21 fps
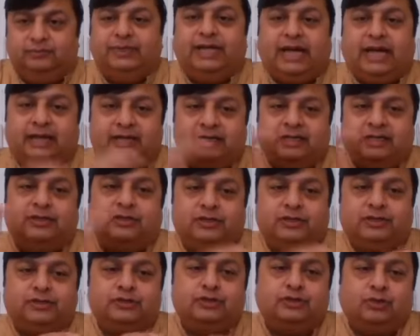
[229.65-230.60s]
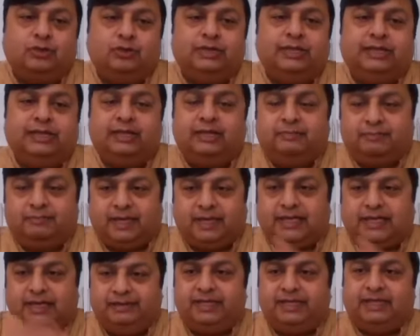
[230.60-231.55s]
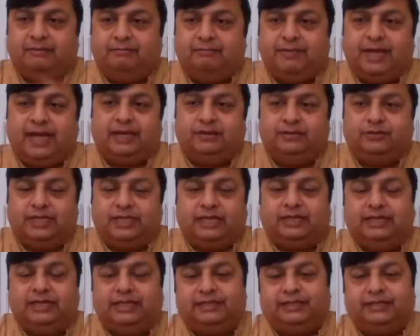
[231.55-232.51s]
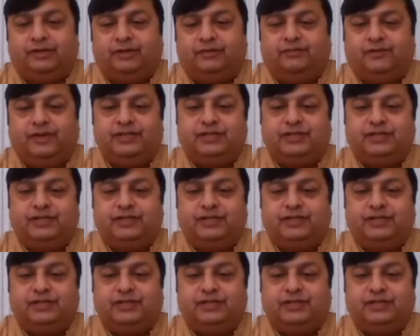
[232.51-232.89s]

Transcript: We adult also go there, but I will come back to that later on.